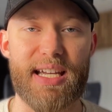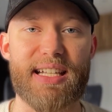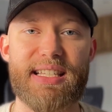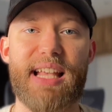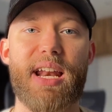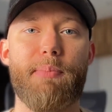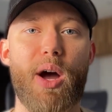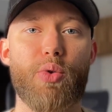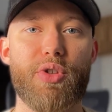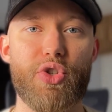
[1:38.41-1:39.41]
It's not
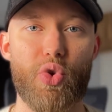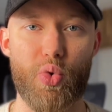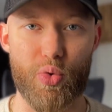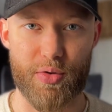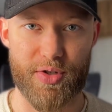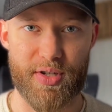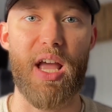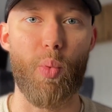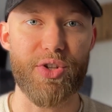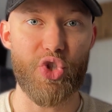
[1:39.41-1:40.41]
about the tools.
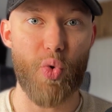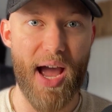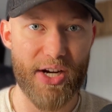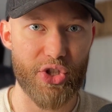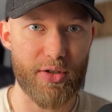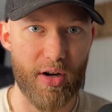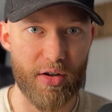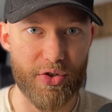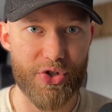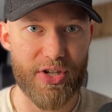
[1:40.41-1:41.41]
And once you actually
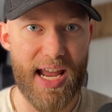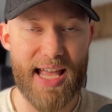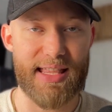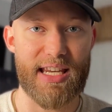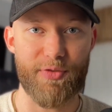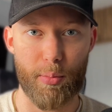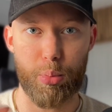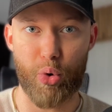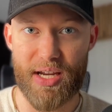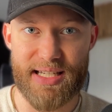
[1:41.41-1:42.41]
understand the different
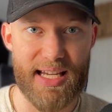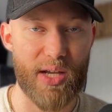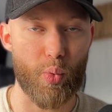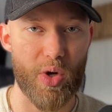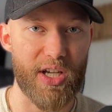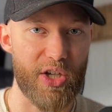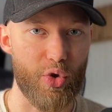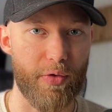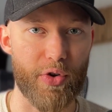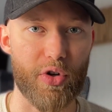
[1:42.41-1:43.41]
pricing and what it could
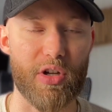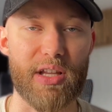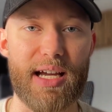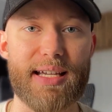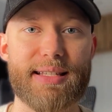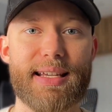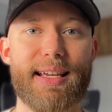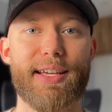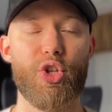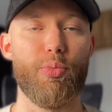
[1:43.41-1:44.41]
do for your clients,
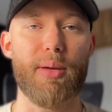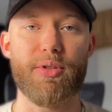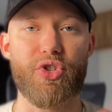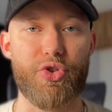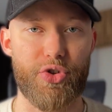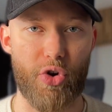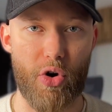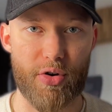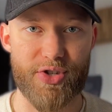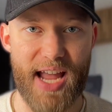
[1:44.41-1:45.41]
you'll be able to
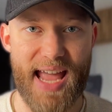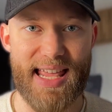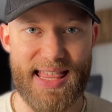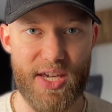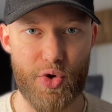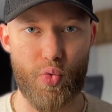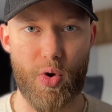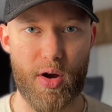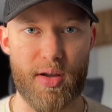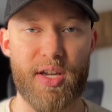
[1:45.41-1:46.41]
charge anything you
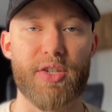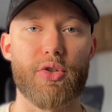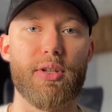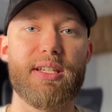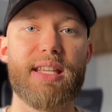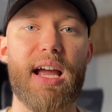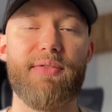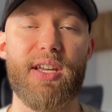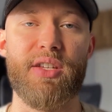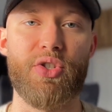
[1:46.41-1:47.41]
want. So let's
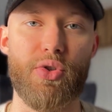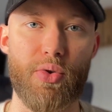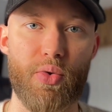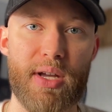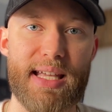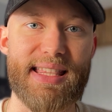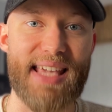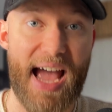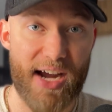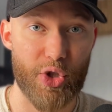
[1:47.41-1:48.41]
dive into the
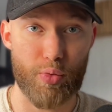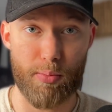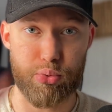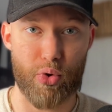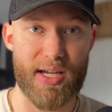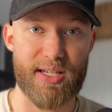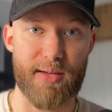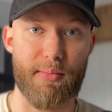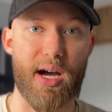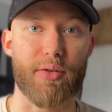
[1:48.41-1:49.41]
actual
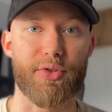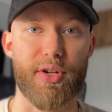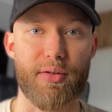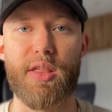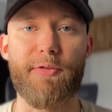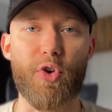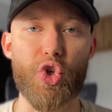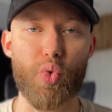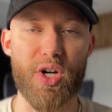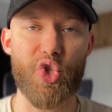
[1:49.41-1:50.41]
pricing models here. The
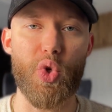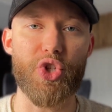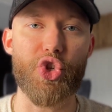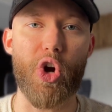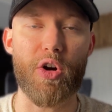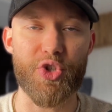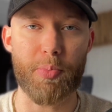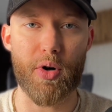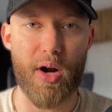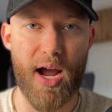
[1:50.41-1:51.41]
first one is you could charge
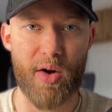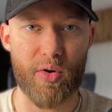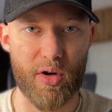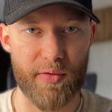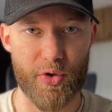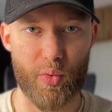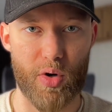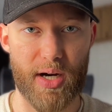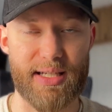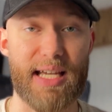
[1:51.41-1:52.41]
per hour of your
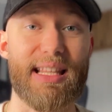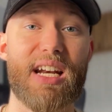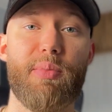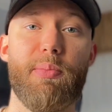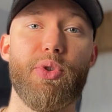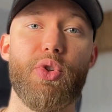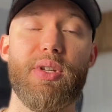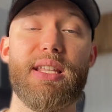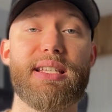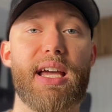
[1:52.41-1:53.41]
work. I see a lot of people
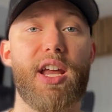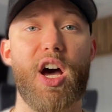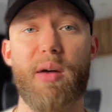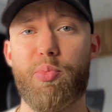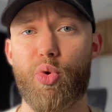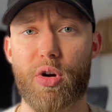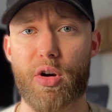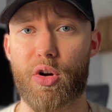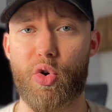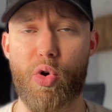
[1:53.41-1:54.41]
doing this on
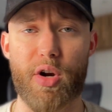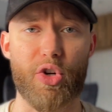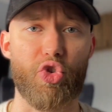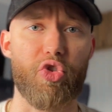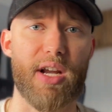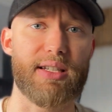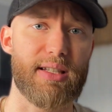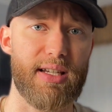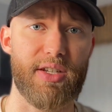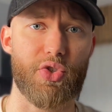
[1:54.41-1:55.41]
Upwork or on
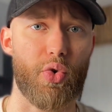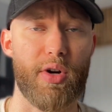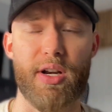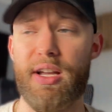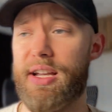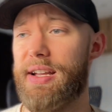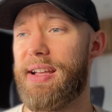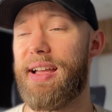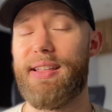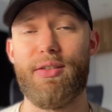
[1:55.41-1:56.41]
Craigslist or on,
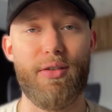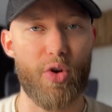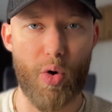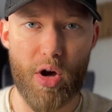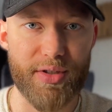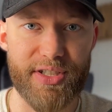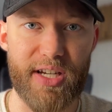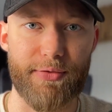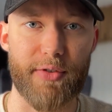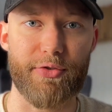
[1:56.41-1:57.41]
you know, all these
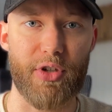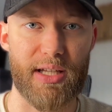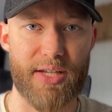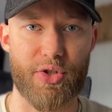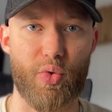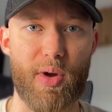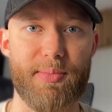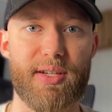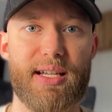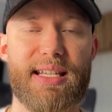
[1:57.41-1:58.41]
different freelancer
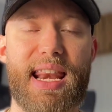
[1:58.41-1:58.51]
websites.